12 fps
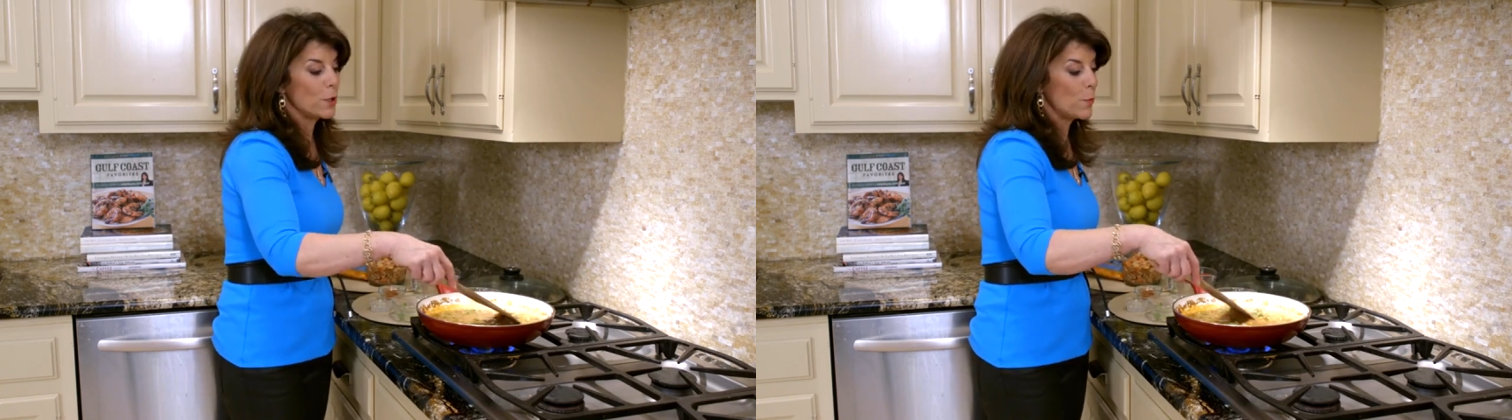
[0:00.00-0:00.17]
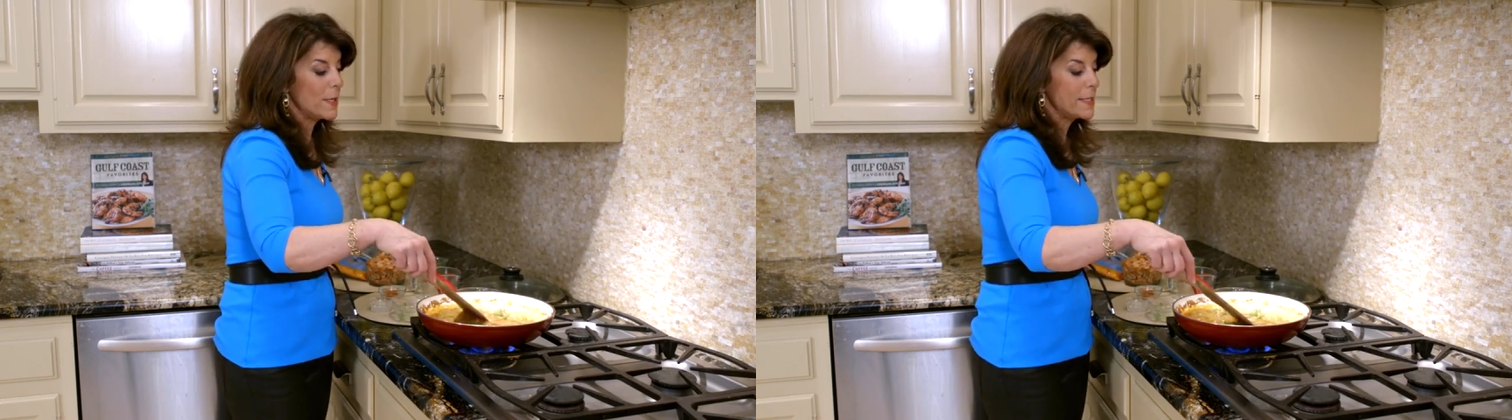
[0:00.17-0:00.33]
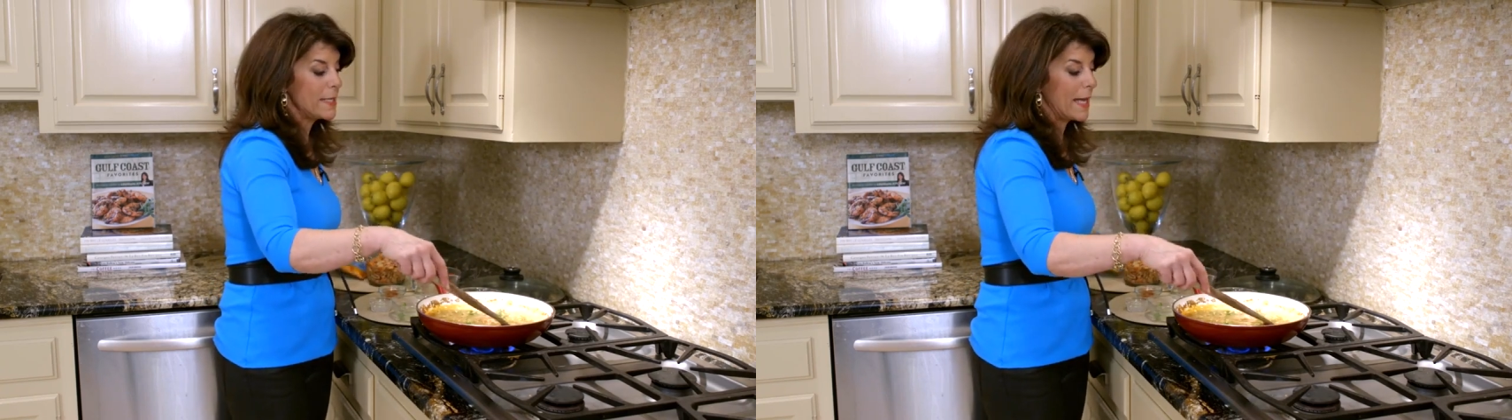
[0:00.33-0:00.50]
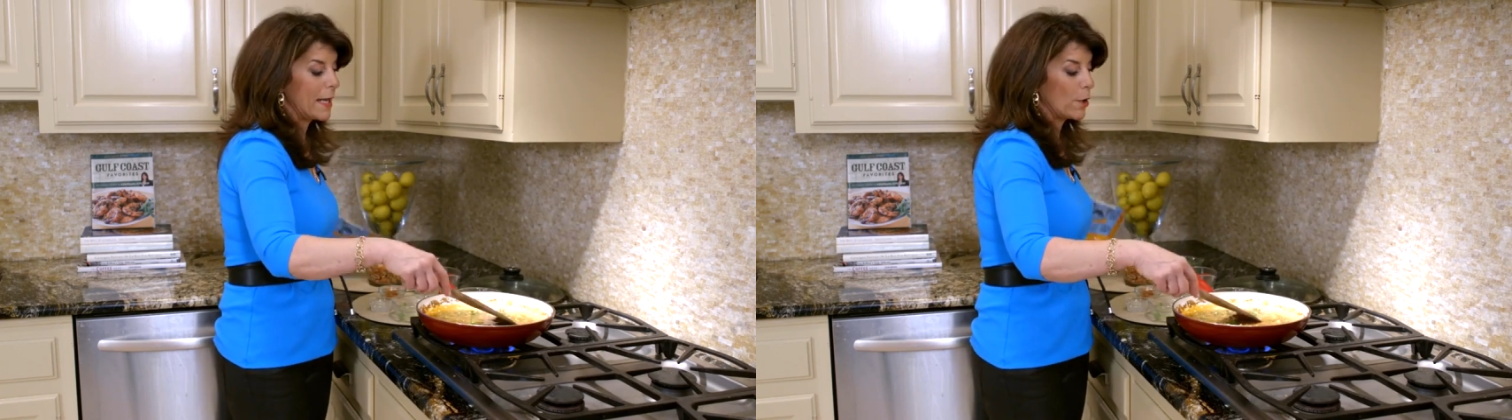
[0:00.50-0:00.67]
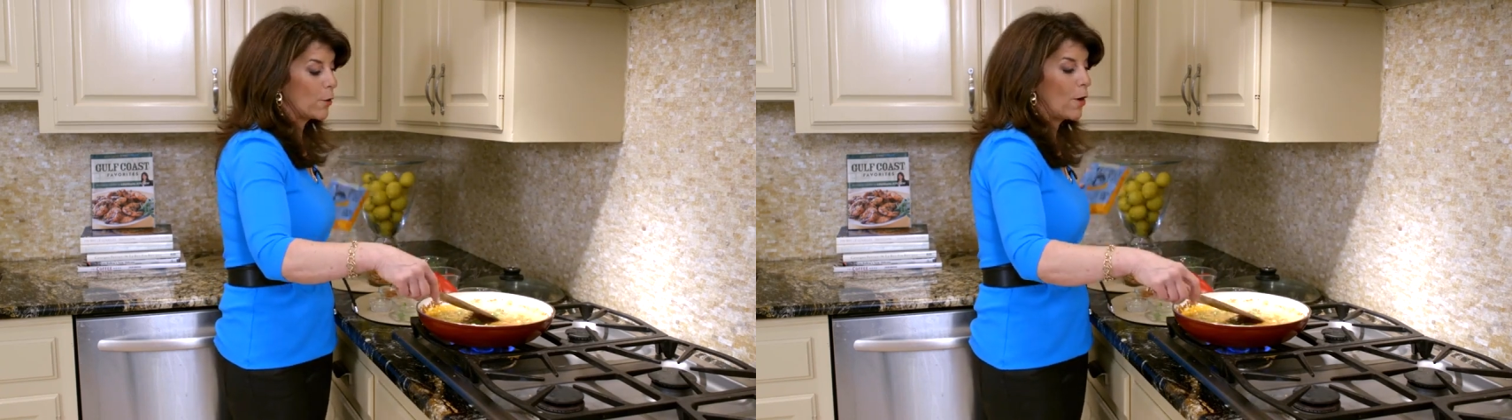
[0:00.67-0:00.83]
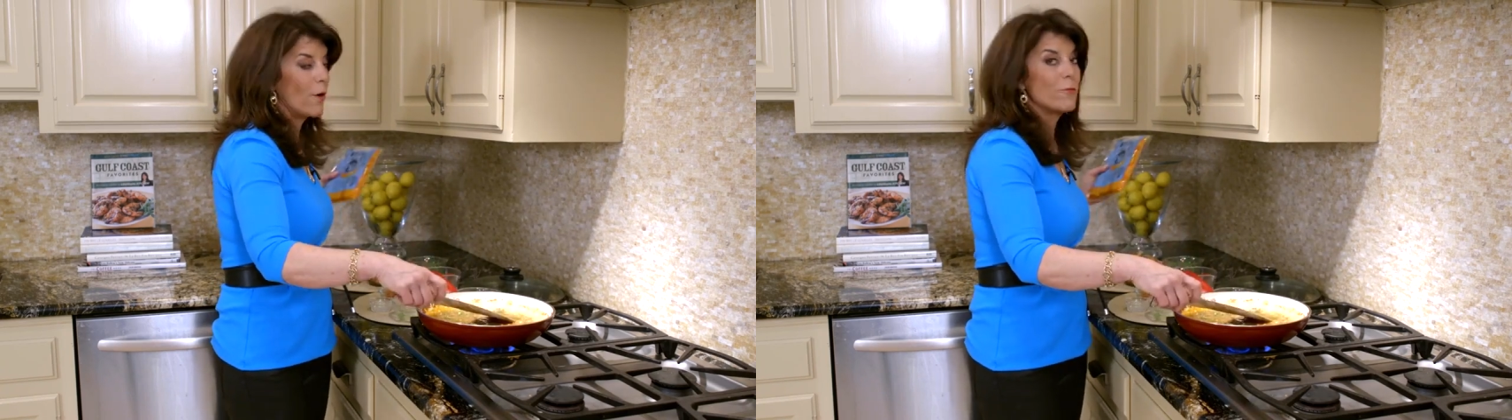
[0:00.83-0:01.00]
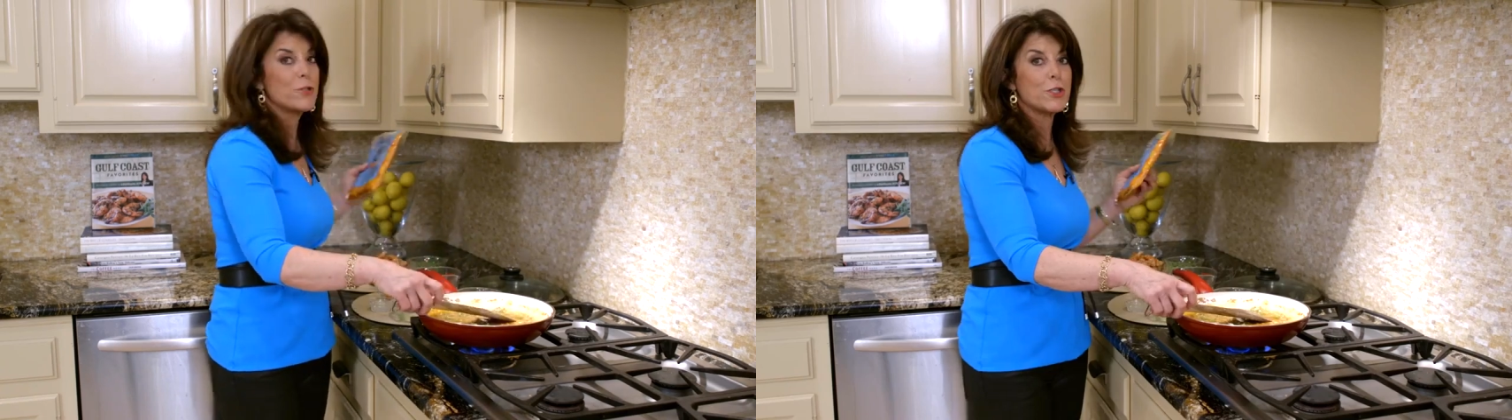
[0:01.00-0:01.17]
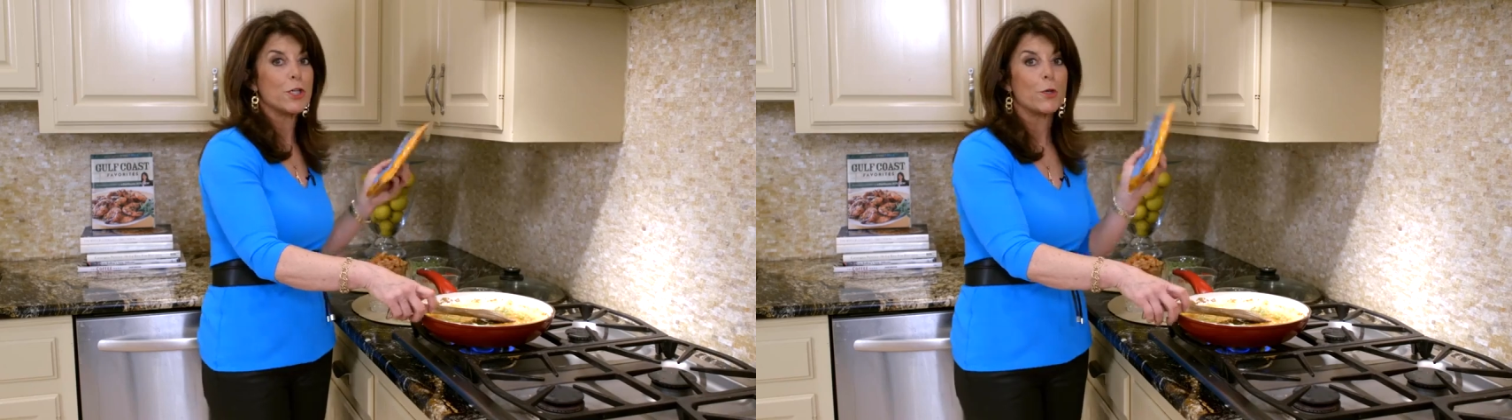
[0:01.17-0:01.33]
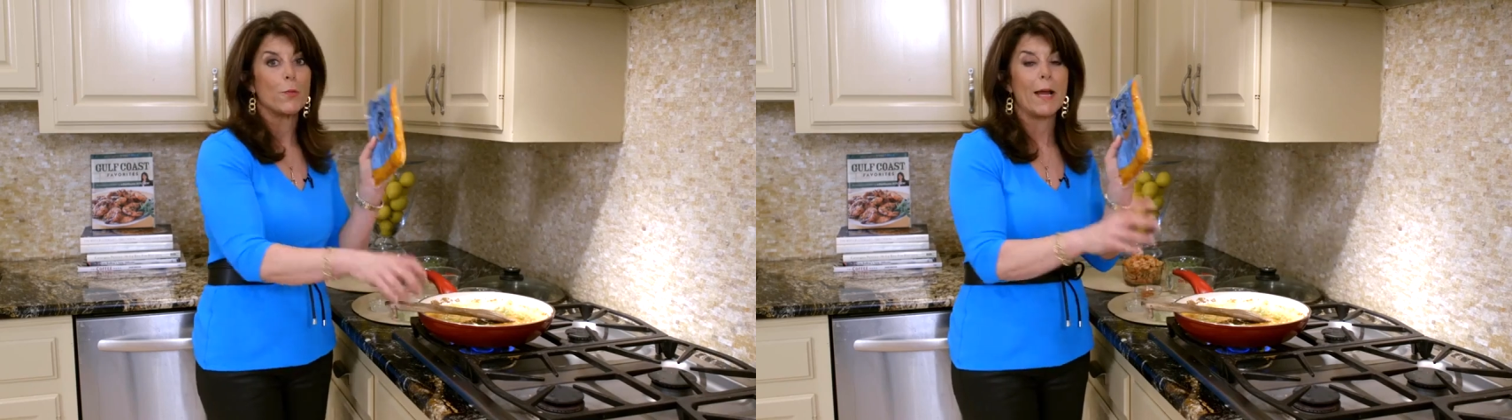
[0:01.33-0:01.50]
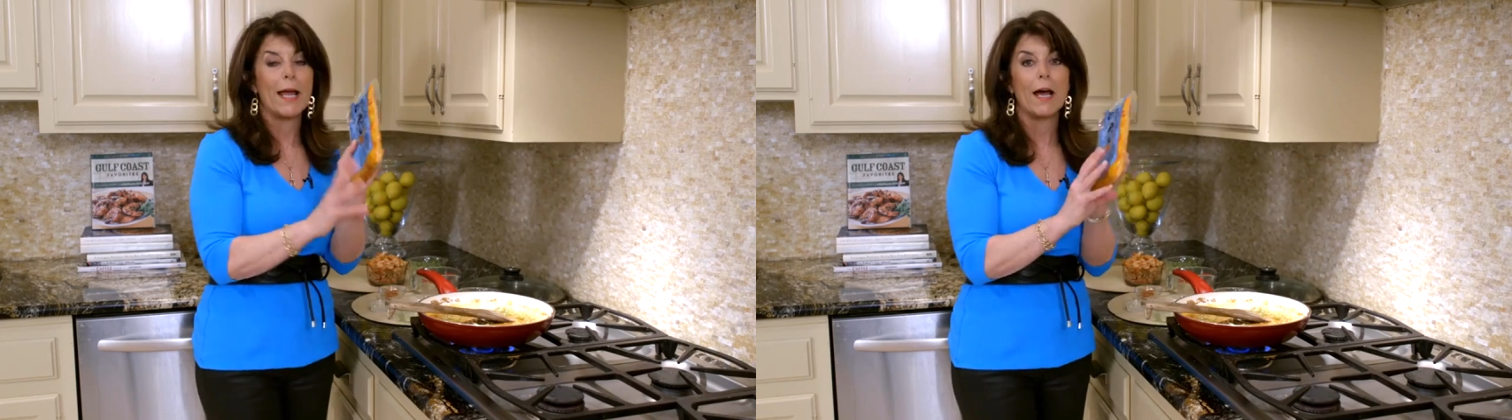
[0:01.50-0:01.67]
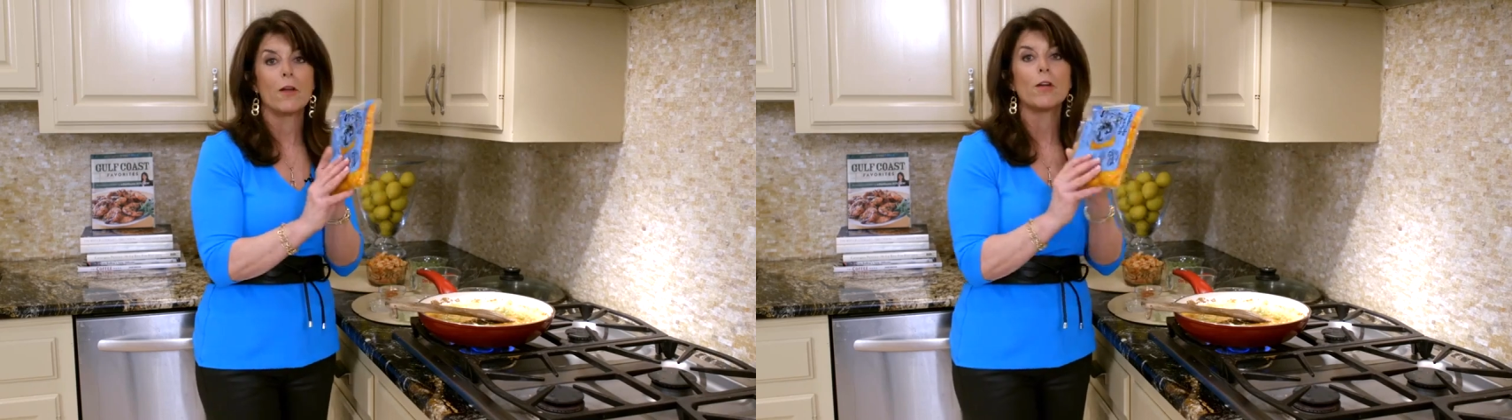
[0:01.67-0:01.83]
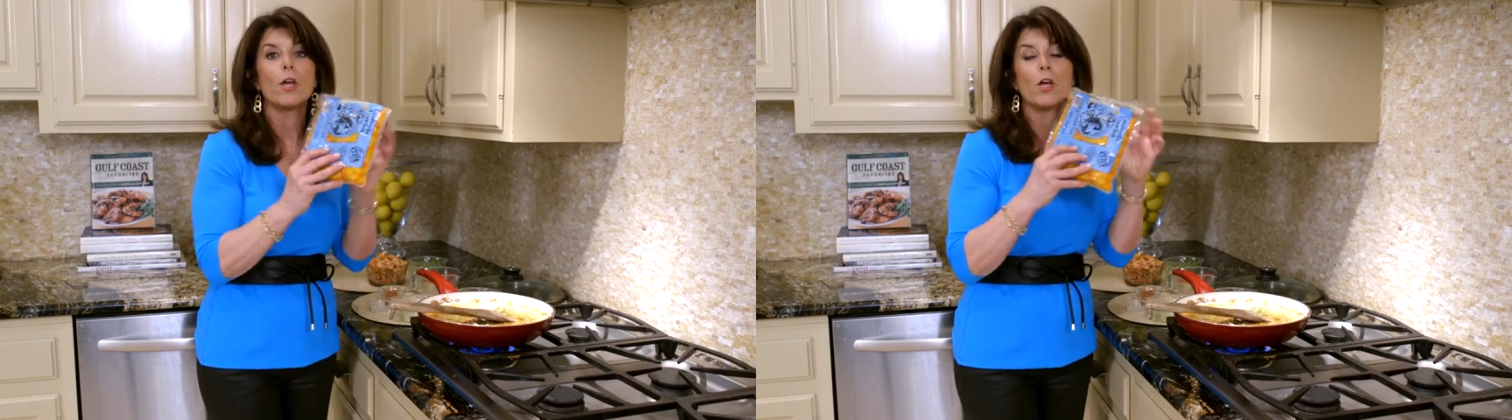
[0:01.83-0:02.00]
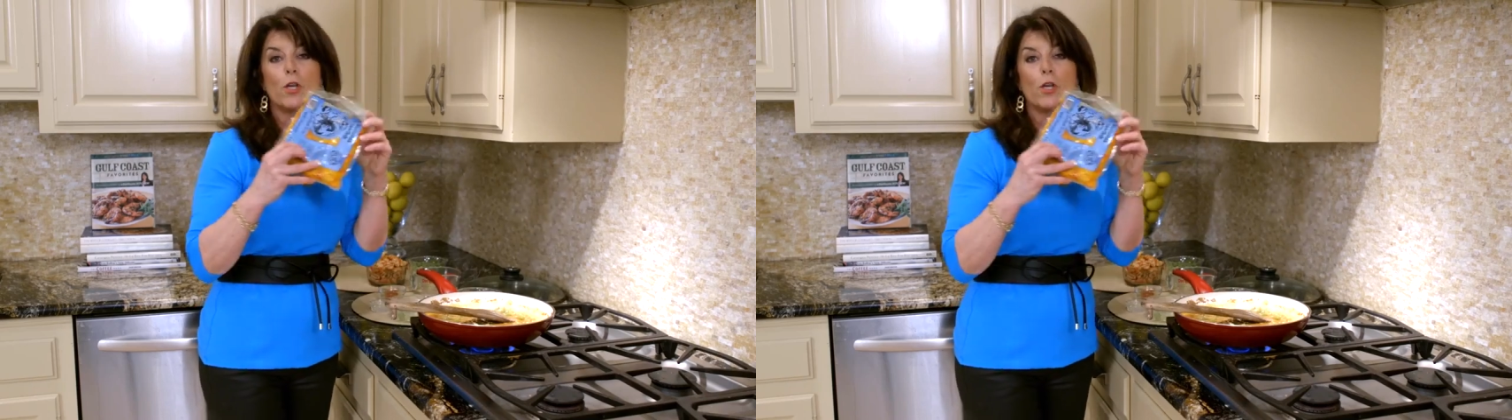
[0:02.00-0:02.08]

Louisiana crawfish year-round.